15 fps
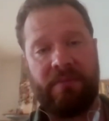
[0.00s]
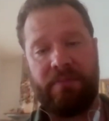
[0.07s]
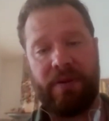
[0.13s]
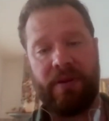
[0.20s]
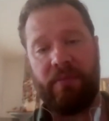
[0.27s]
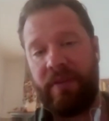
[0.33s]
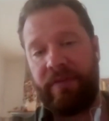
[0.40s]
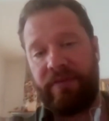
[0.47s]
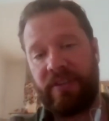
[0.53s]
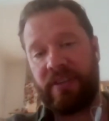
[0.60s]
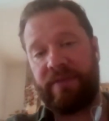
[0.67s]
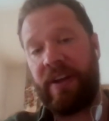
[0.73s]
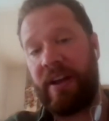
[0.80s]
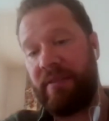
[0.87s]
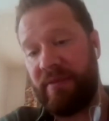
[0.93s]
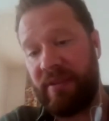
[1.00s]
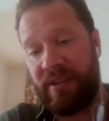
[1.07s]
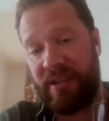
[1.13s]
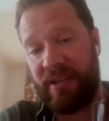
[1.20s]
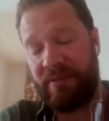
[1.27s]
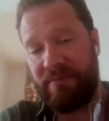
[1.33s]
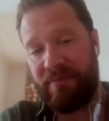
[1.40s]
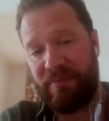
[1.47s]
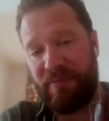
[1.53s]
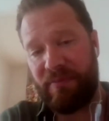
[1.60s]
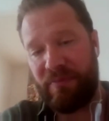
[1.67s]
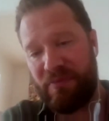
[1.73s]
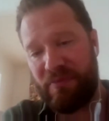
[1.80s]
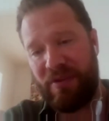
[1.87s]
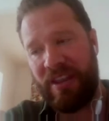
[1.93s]
But we've just found that
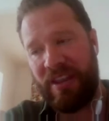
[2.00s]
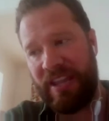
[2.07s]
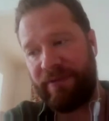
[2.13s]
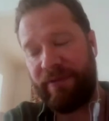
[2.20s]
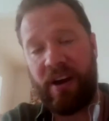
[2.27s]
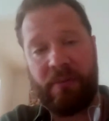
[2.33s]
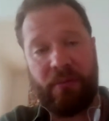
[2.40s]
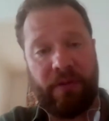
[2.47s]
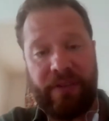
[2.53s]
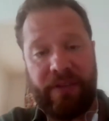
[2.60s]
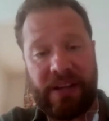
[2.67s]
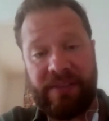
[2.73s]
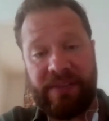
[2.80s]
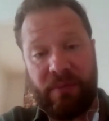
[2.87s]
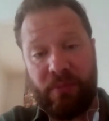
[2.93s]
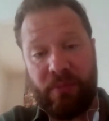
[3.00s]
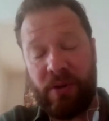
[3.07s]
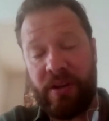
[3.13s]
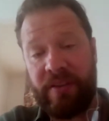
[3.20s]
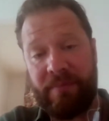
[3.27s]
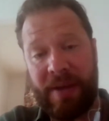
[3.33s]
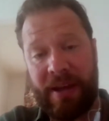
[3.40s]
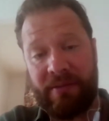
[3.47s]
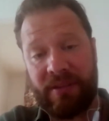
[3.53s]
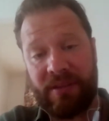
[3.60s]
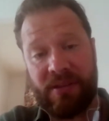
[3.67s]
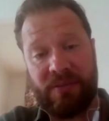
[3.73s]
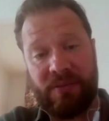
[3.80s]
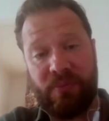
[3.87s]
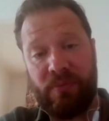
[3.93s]
it's far more effective word of mouth,
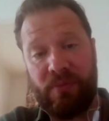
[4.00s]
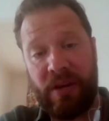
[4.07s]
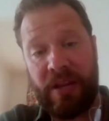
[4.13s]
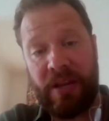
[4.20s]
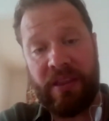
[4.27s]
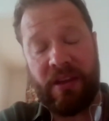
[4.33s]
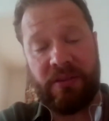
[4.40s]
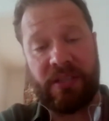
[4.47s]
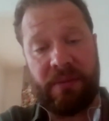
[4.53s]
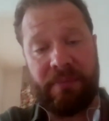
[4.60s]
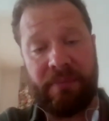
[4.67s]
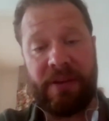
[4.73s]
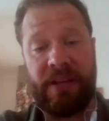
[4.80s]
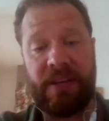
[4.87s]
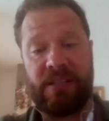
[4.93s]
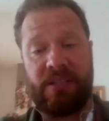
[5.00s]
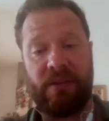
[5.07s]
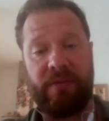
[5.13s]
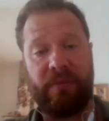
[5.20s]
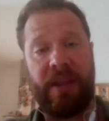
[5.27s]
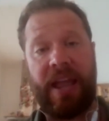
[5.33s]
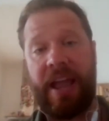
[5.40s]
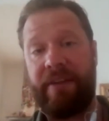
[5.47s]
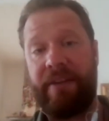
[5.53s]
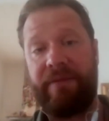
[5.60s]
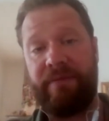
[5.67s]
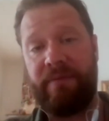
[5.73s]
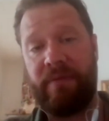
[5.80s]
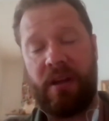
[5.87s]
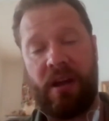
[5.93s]
because in those companies, we have
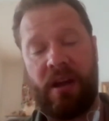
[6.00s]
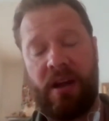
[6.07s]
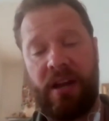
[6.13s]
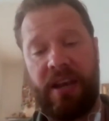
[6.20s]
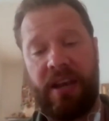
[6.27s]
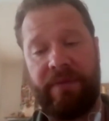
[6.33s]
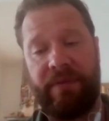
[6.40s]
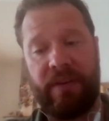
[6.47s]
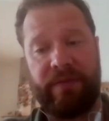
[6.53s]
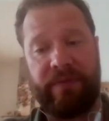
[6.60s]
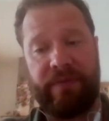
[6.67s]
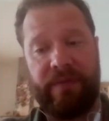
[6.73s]
a high level of